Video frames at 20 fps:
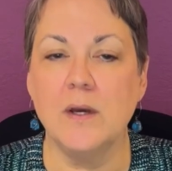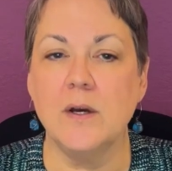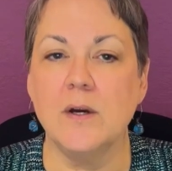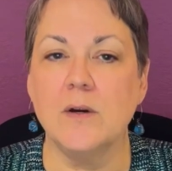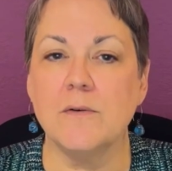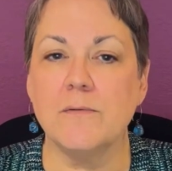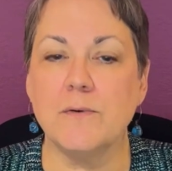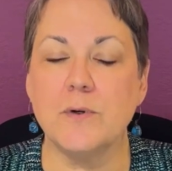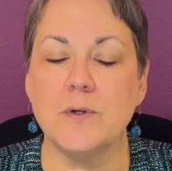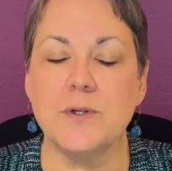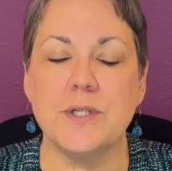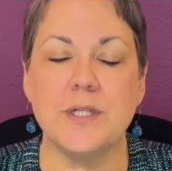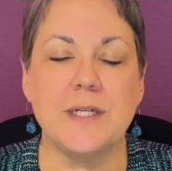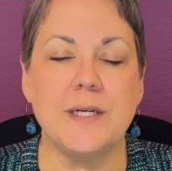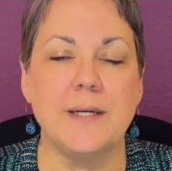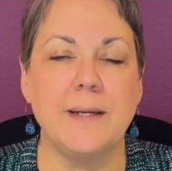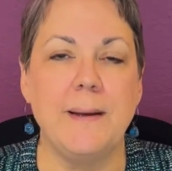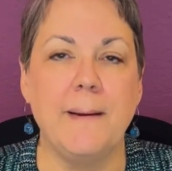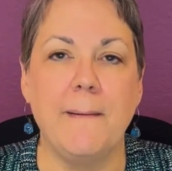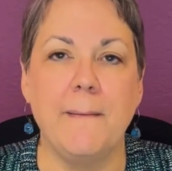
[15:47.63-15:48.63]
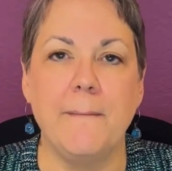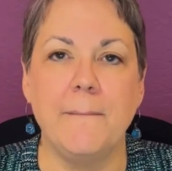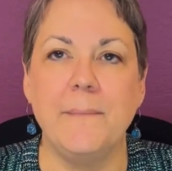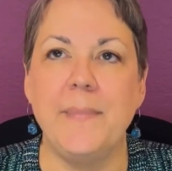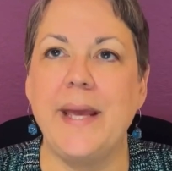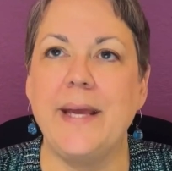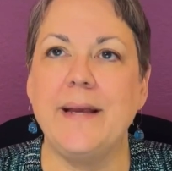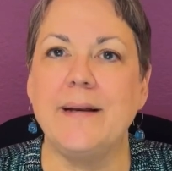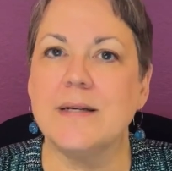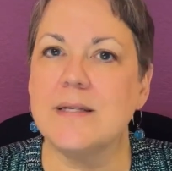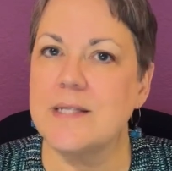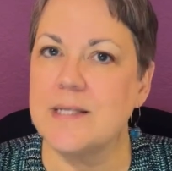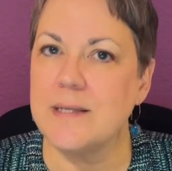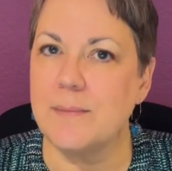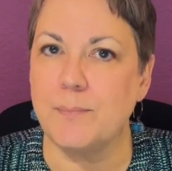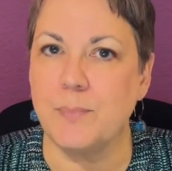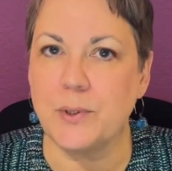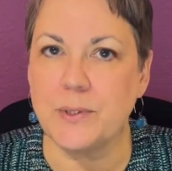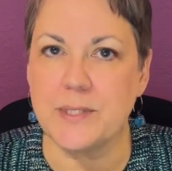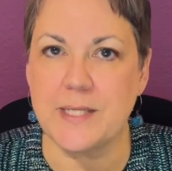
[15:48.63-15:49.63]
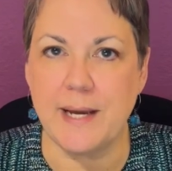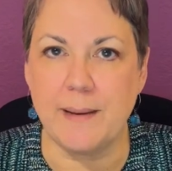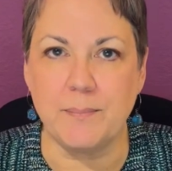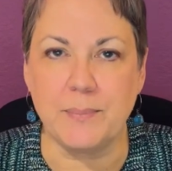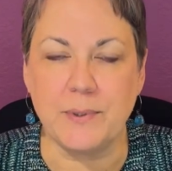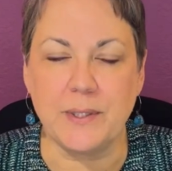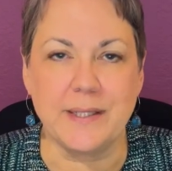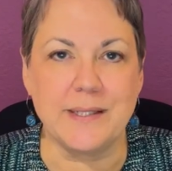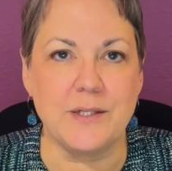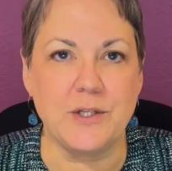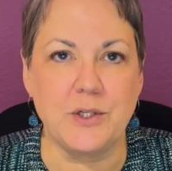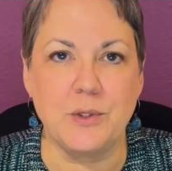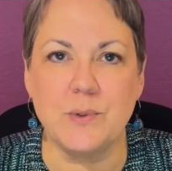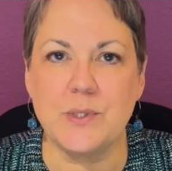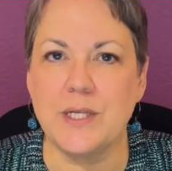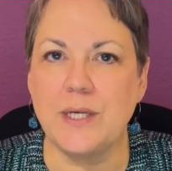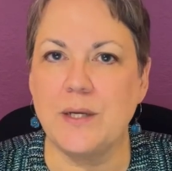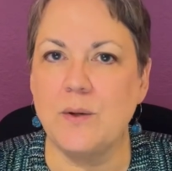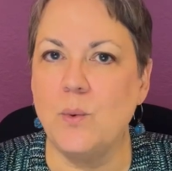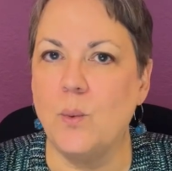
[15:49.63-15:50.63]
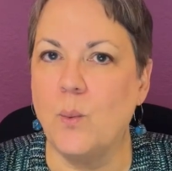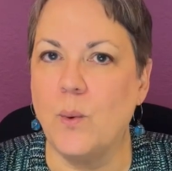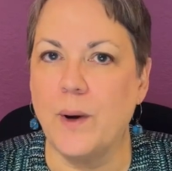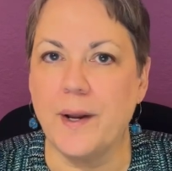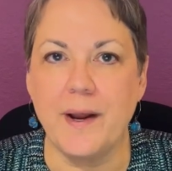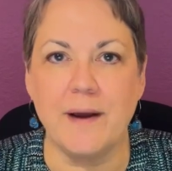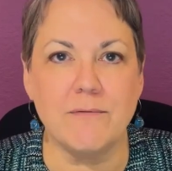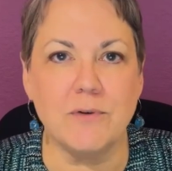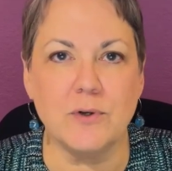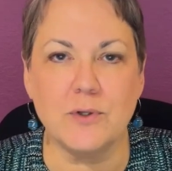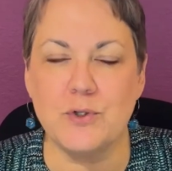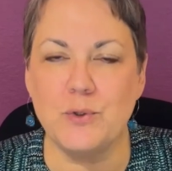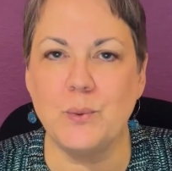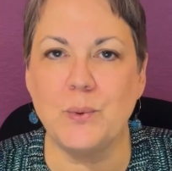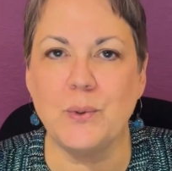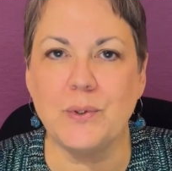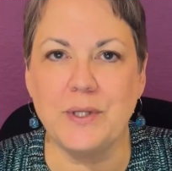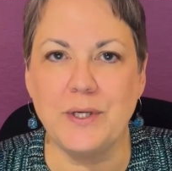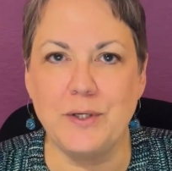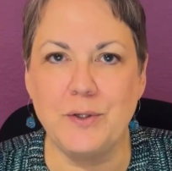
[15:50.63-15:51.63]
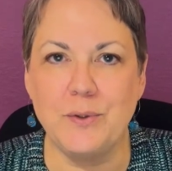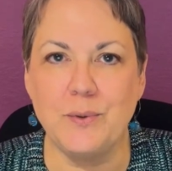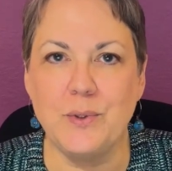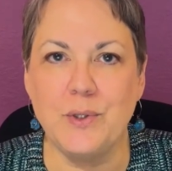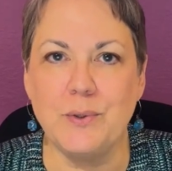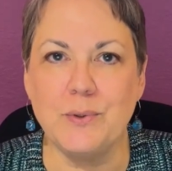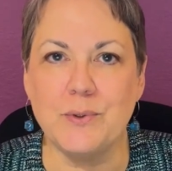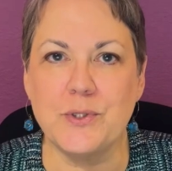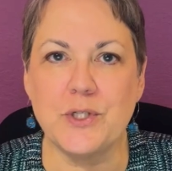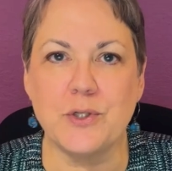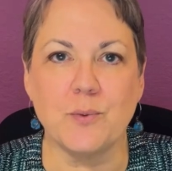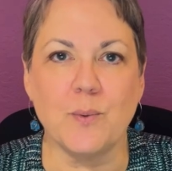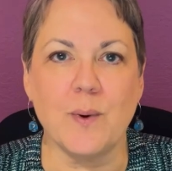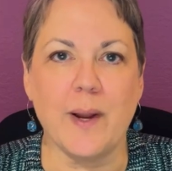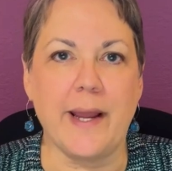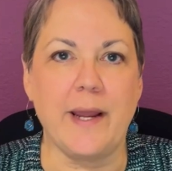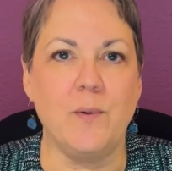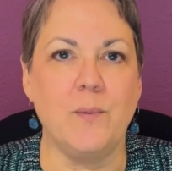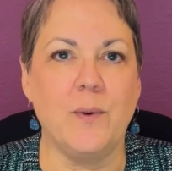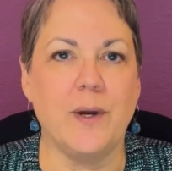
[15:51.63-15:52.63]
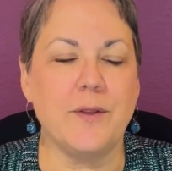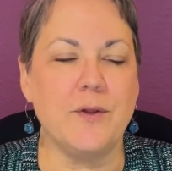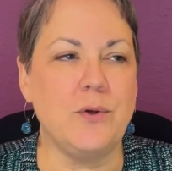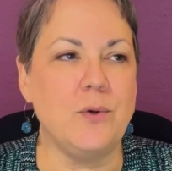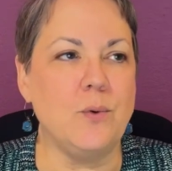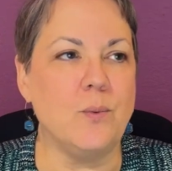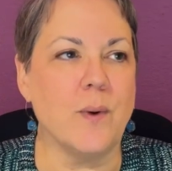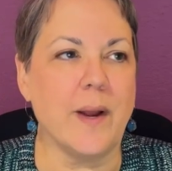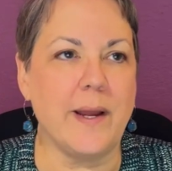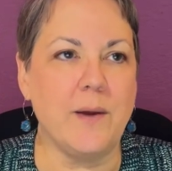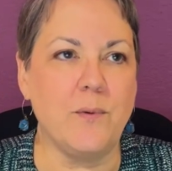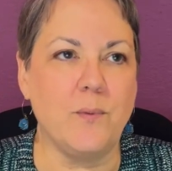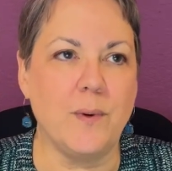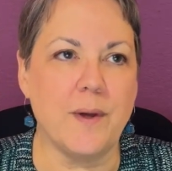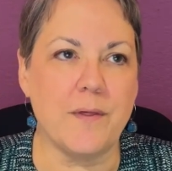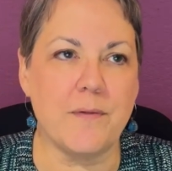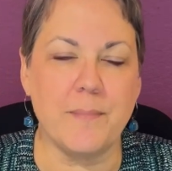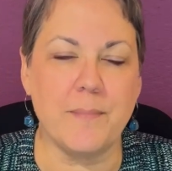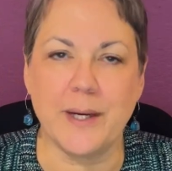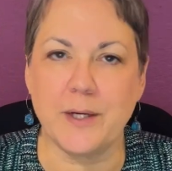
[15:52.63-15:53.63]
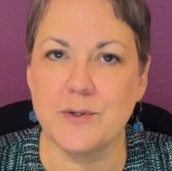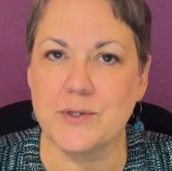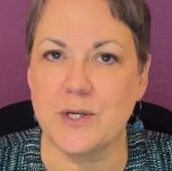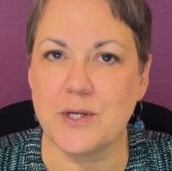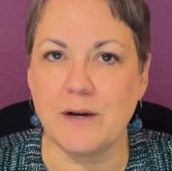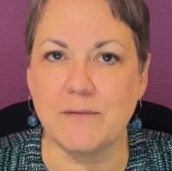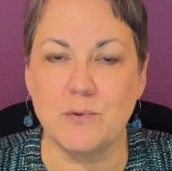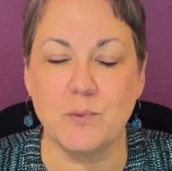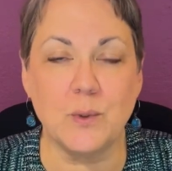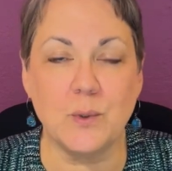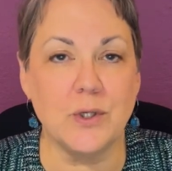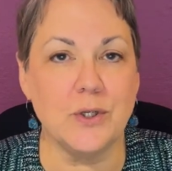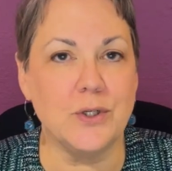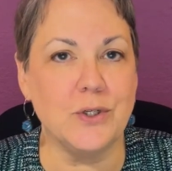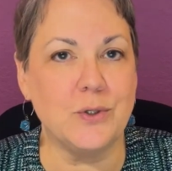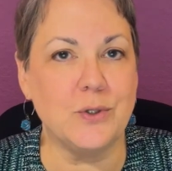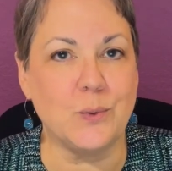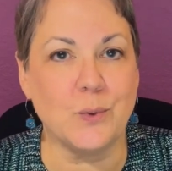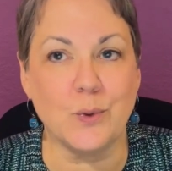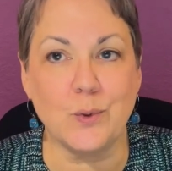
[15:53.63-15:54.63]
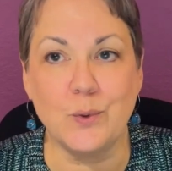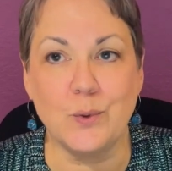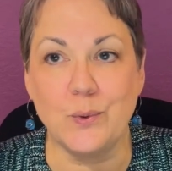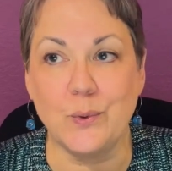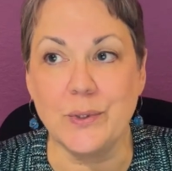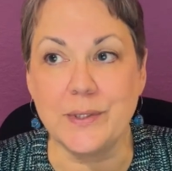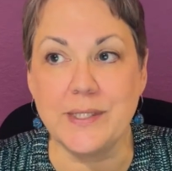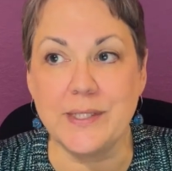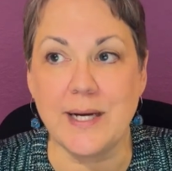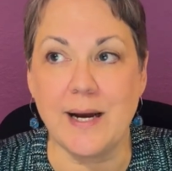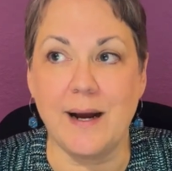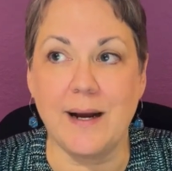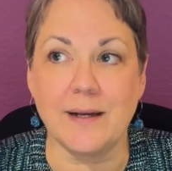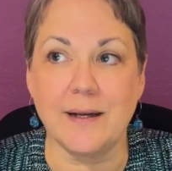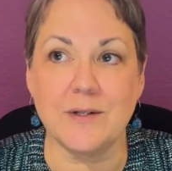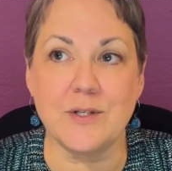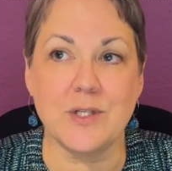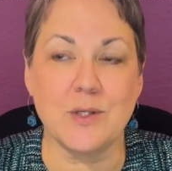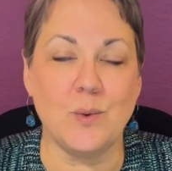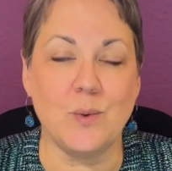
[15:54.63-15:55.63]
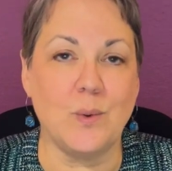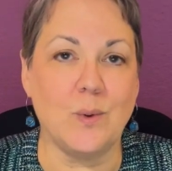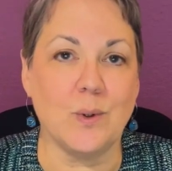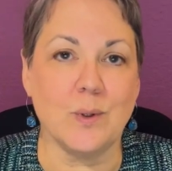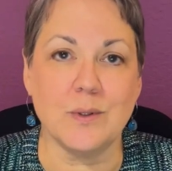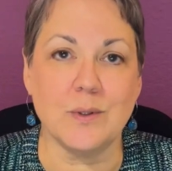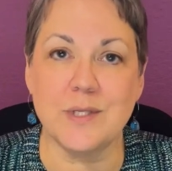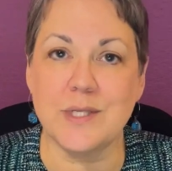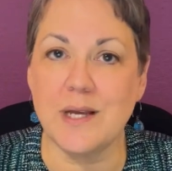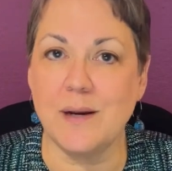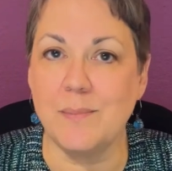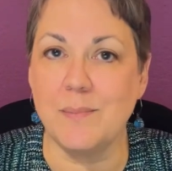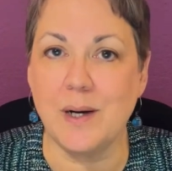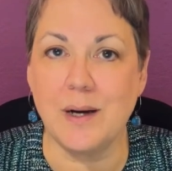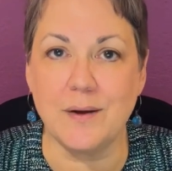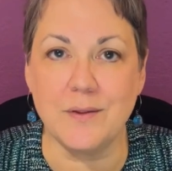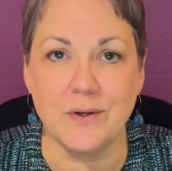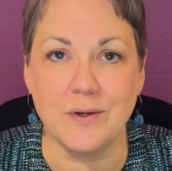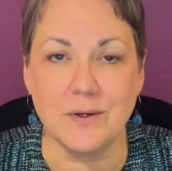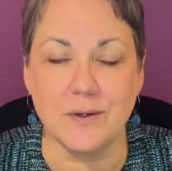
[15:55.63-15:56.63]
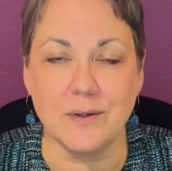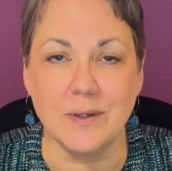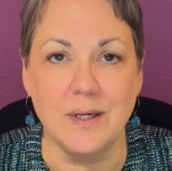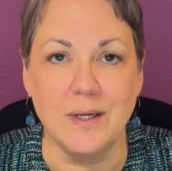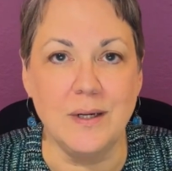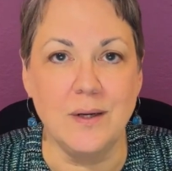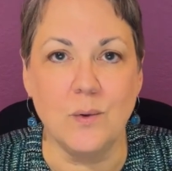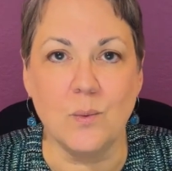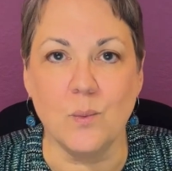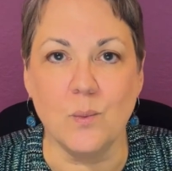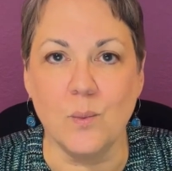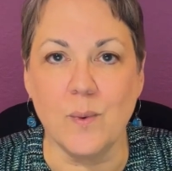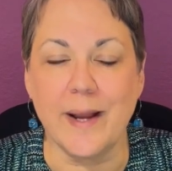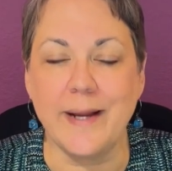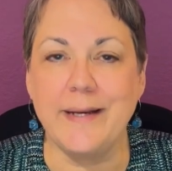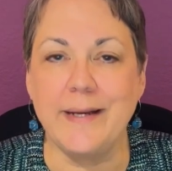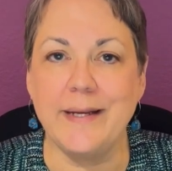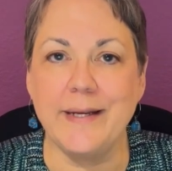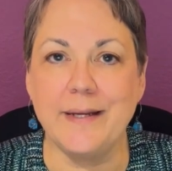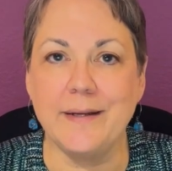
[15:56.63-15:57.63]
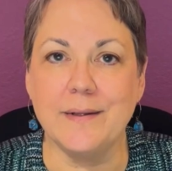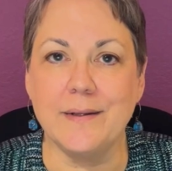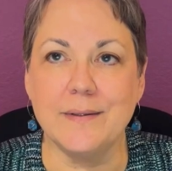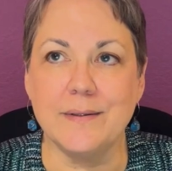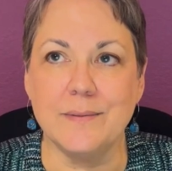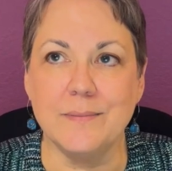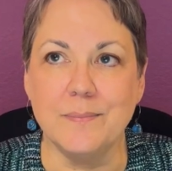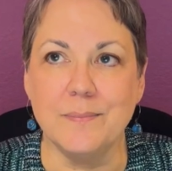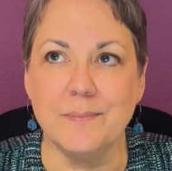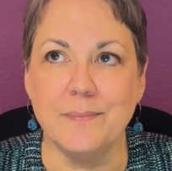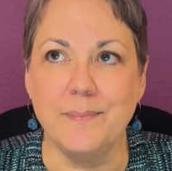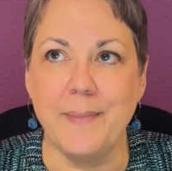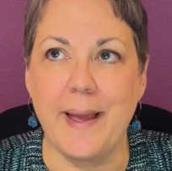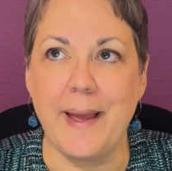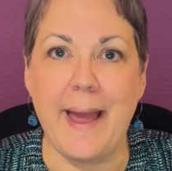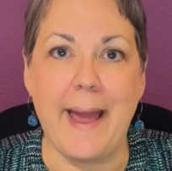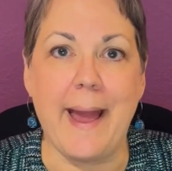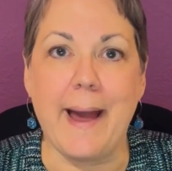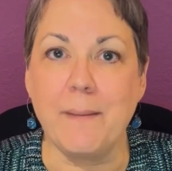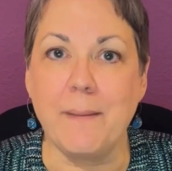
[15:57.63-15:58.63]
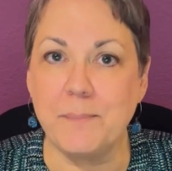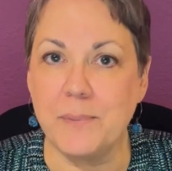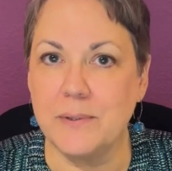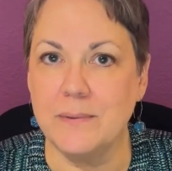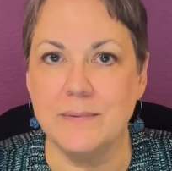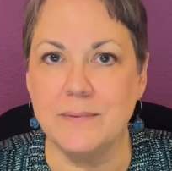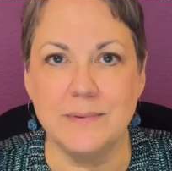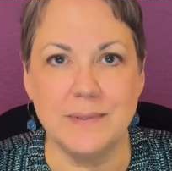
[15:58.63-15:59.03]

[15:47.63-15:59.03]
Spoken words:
First, make a simple template using whatever tool that you use to write, whether you write with Microsoft Word or Google Docs or some other writing app.